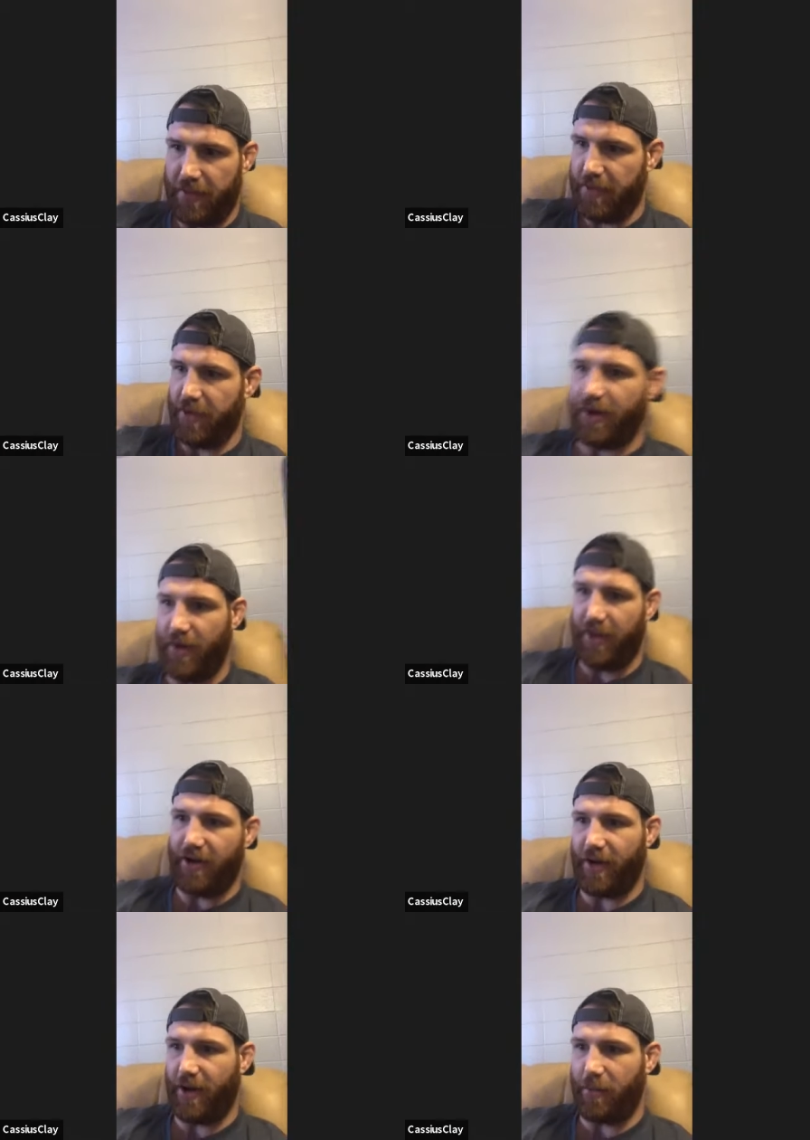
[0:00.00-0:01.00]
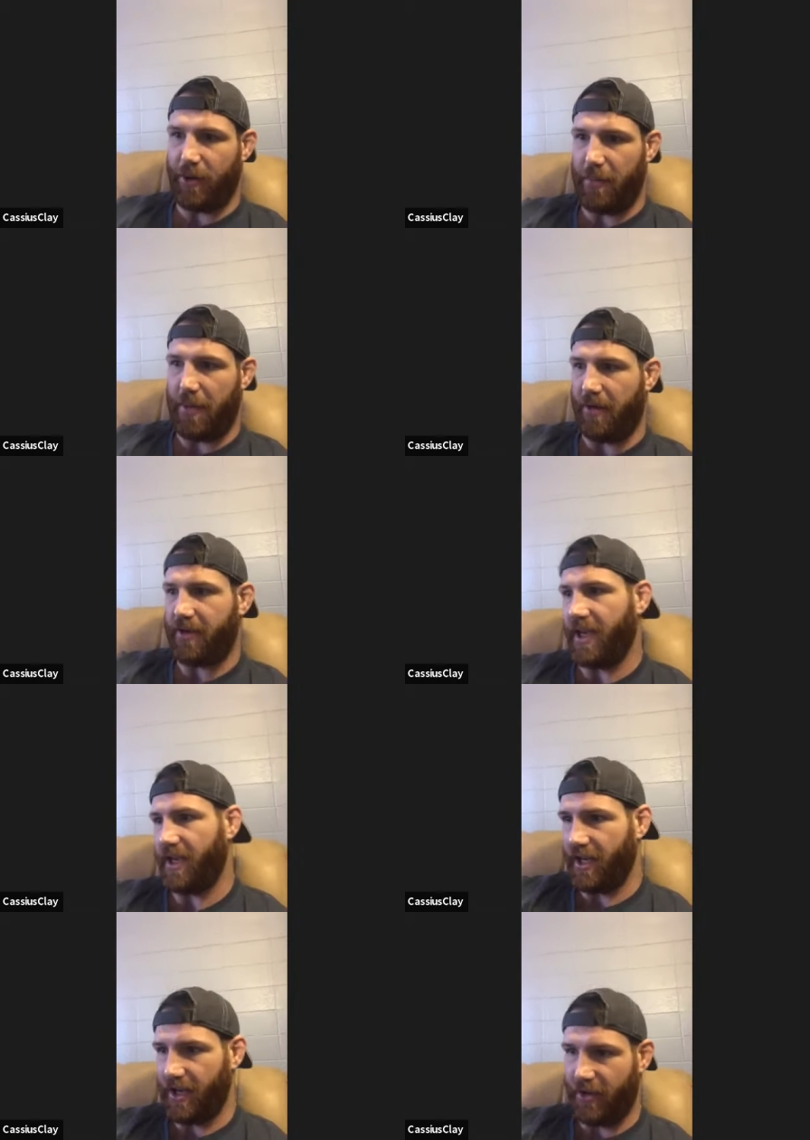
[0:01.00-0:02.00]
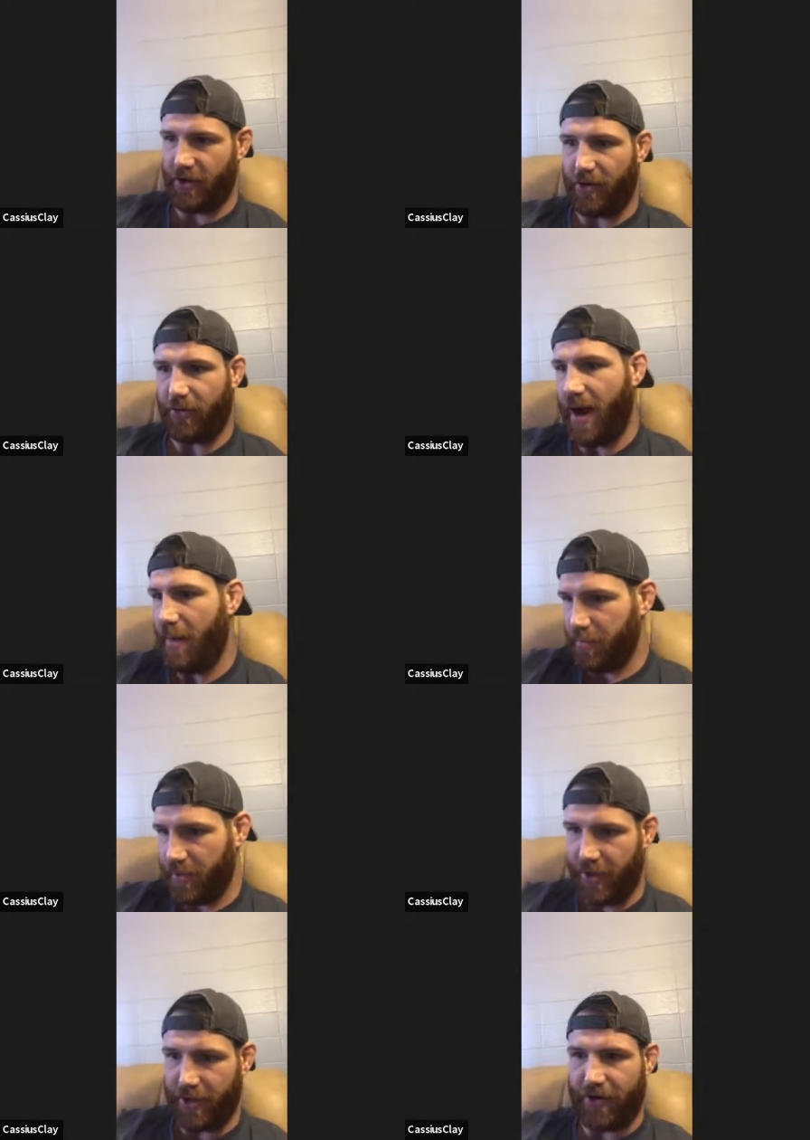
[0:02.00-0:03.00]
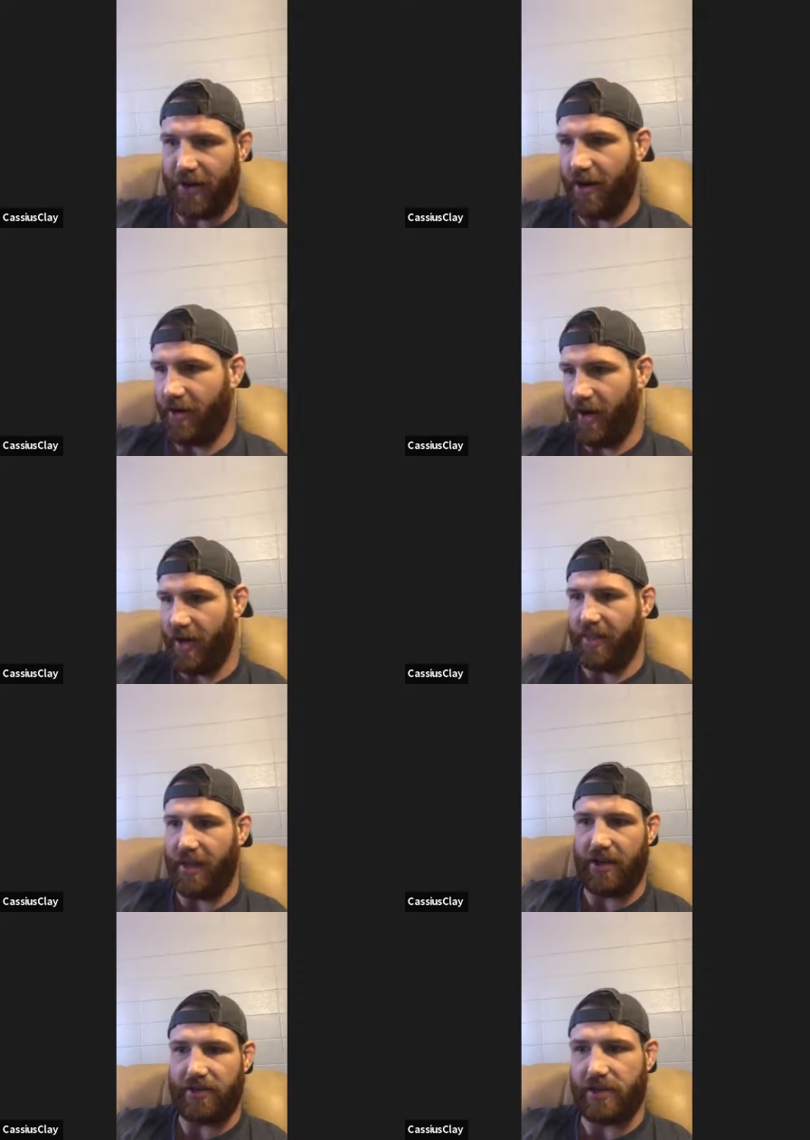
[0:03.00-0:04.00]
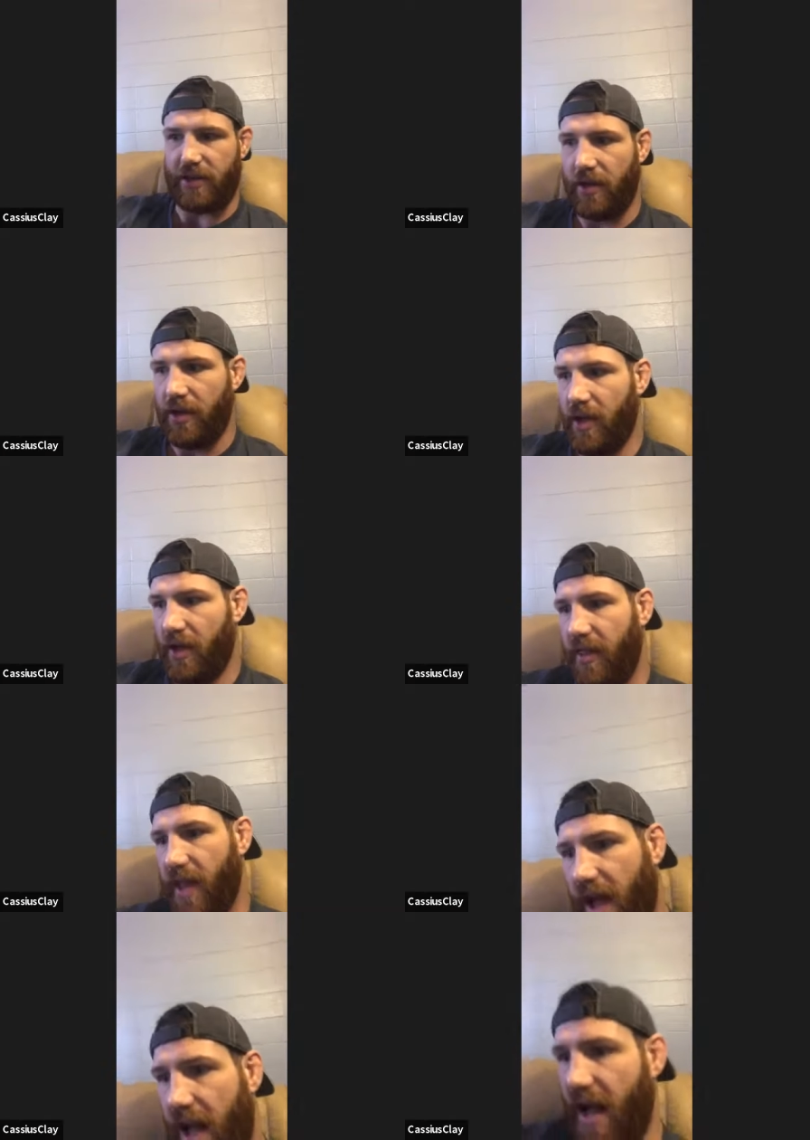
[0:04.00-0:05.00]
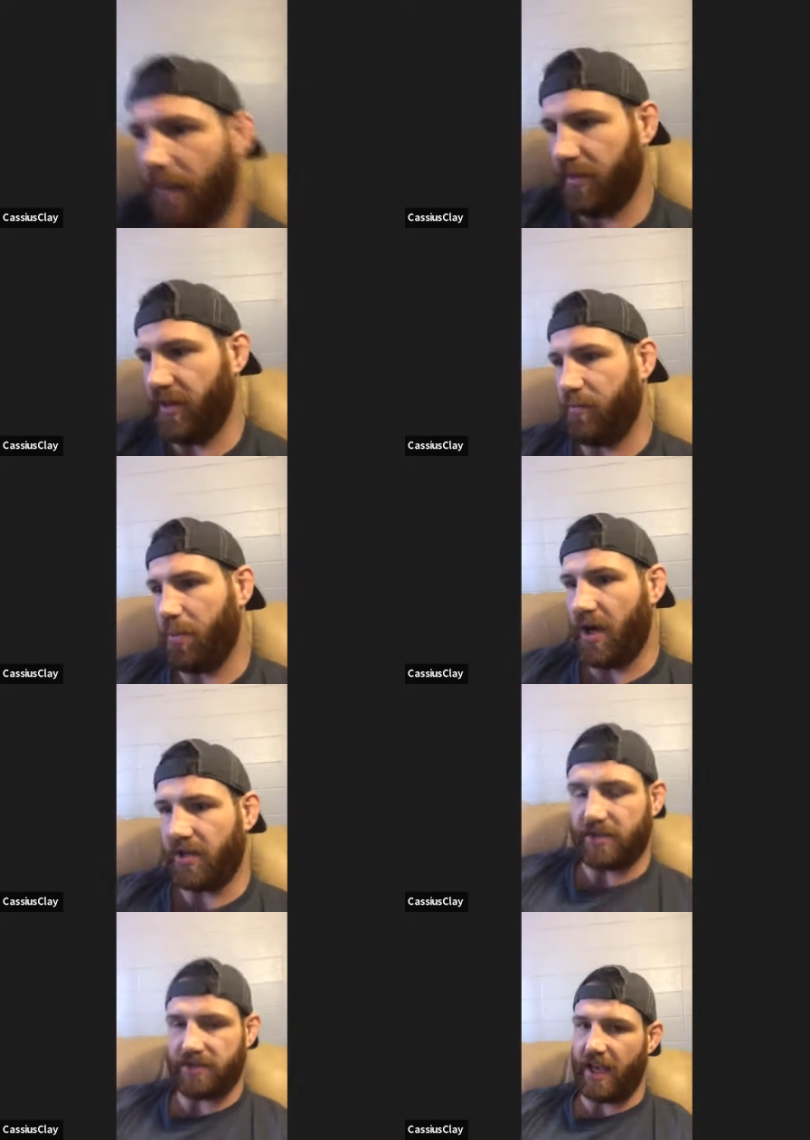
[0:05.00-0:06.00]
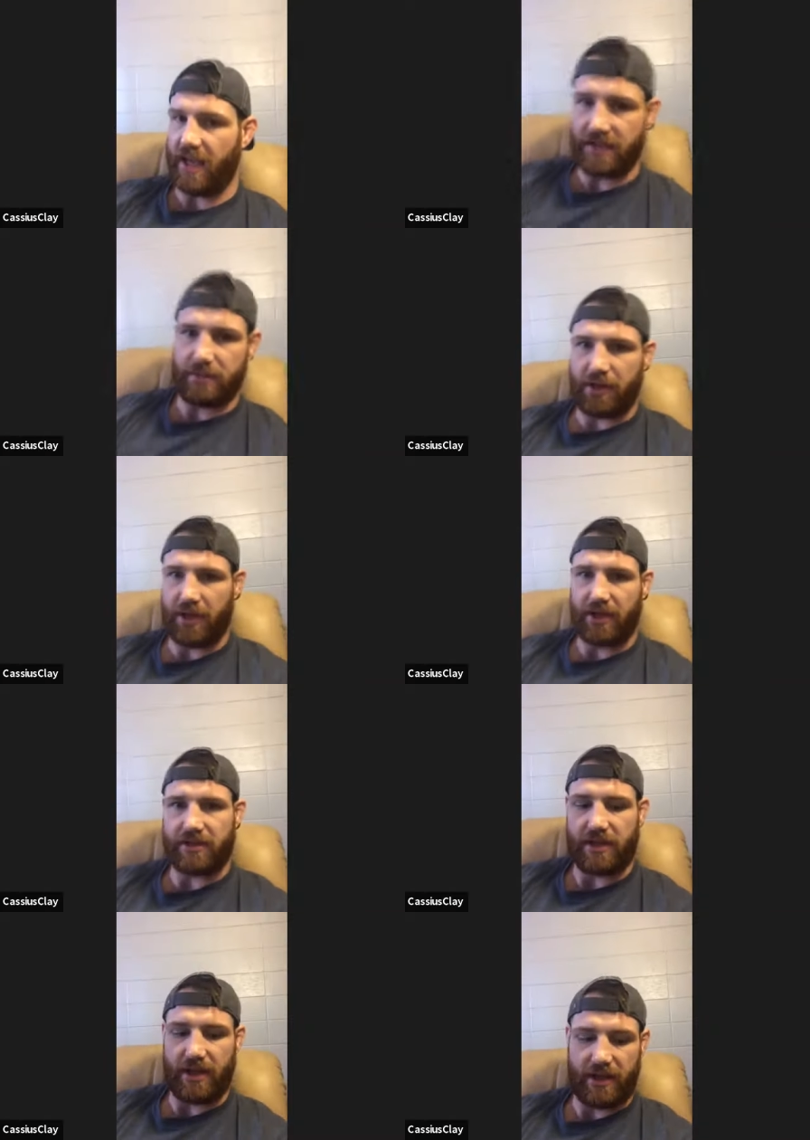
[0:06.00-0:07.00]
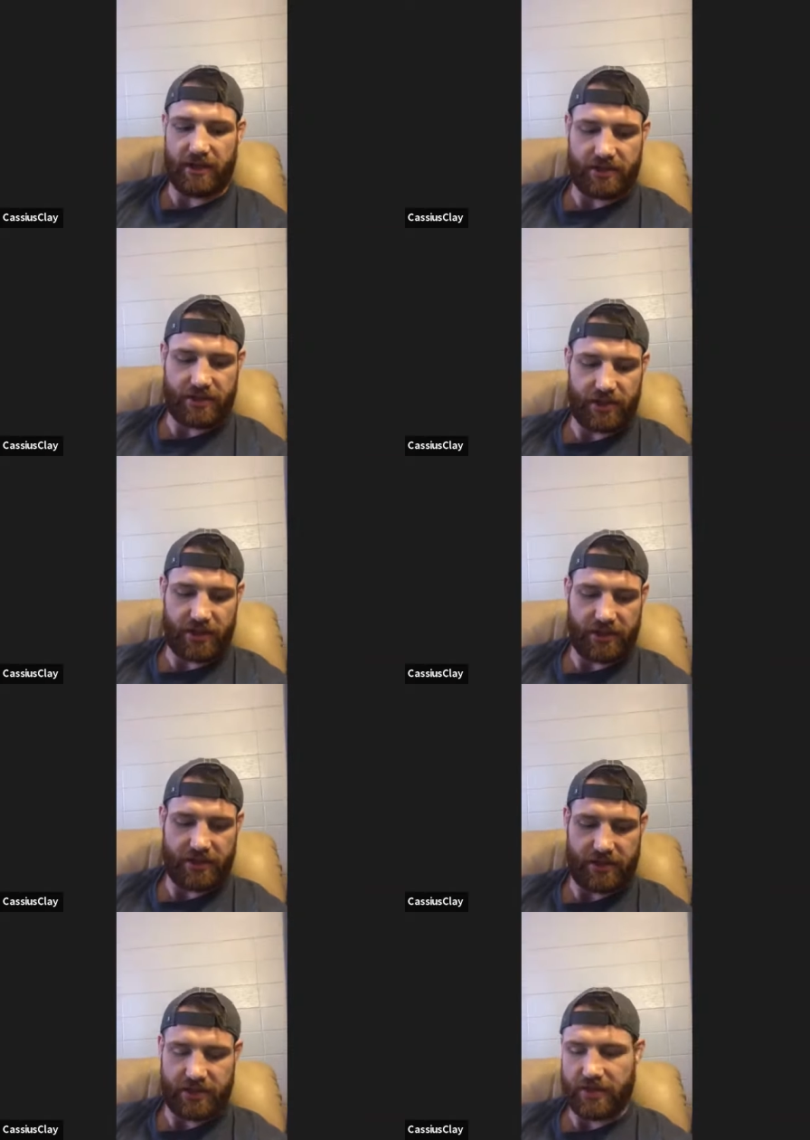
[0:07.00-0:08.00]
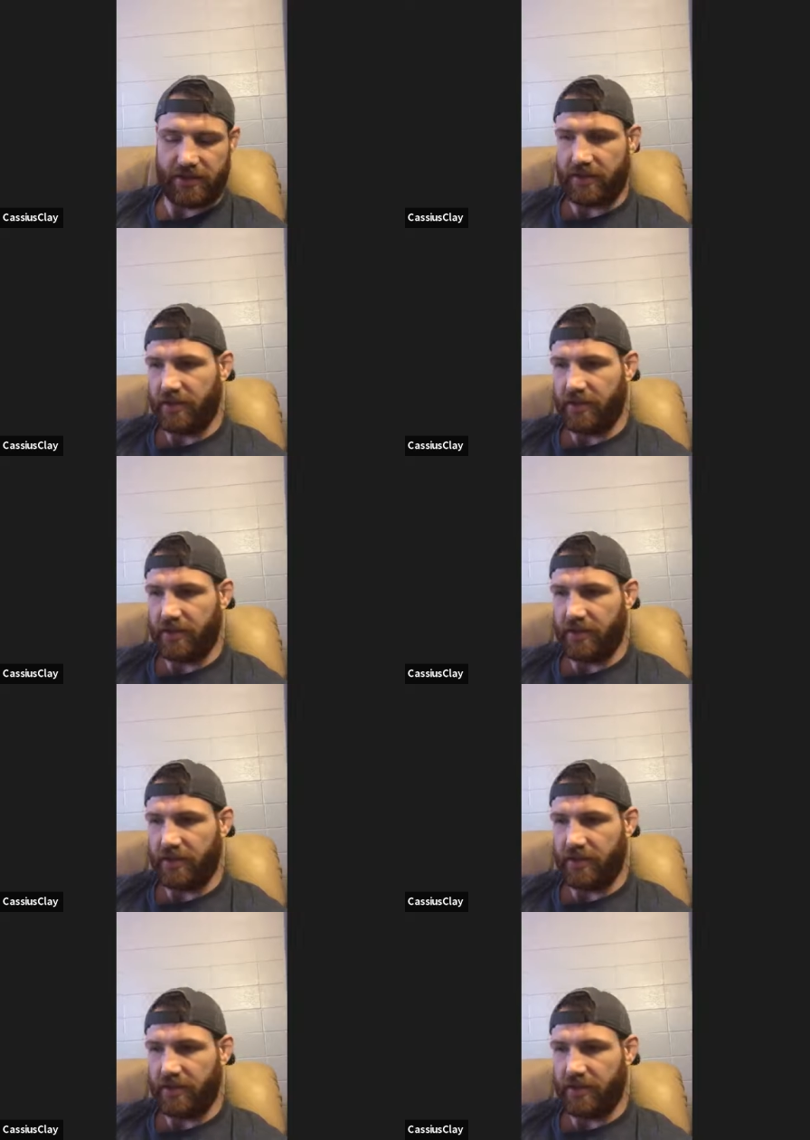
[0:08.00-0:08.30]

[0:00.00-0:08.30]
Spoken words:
you know, they don't got to worry about kicking or grappling or anything else. So I believe boxers' hand speed is just